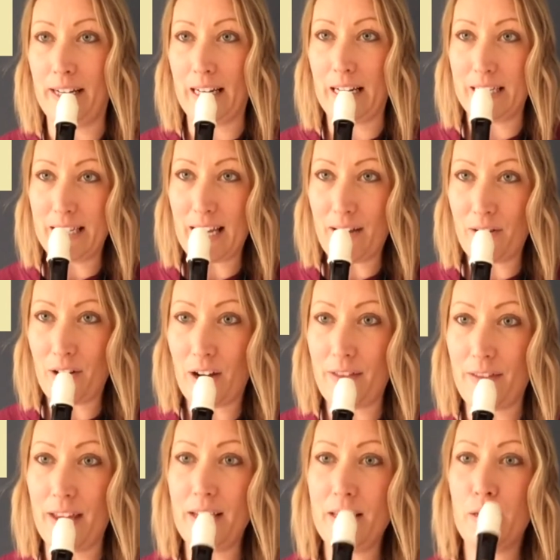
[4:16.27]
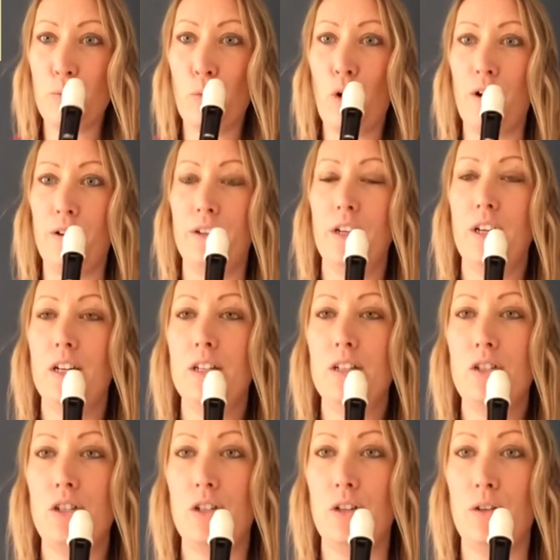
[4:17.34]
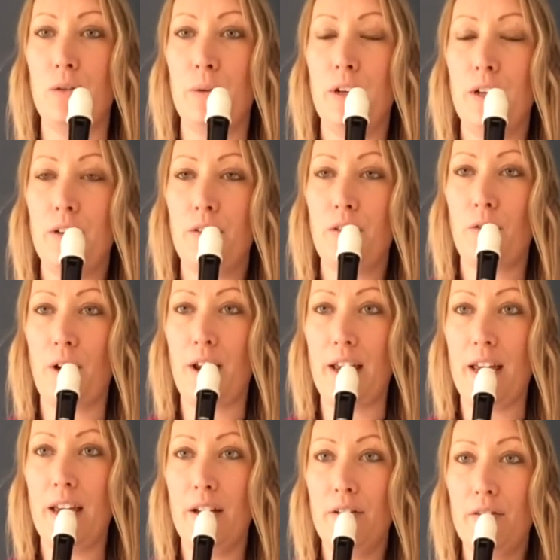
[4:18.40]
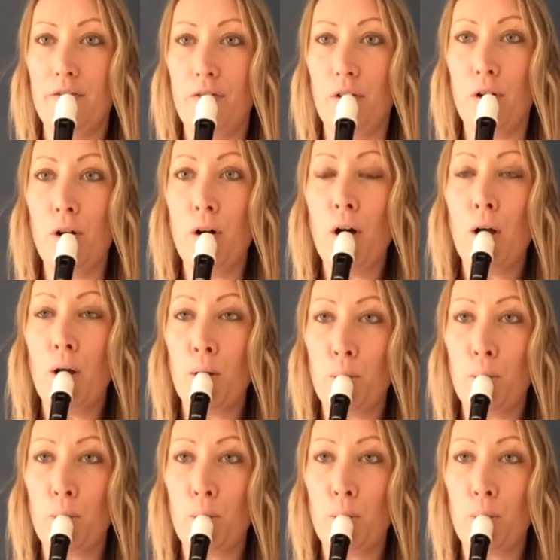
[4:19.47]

It'll sound like this, 1, 2, 3, 4.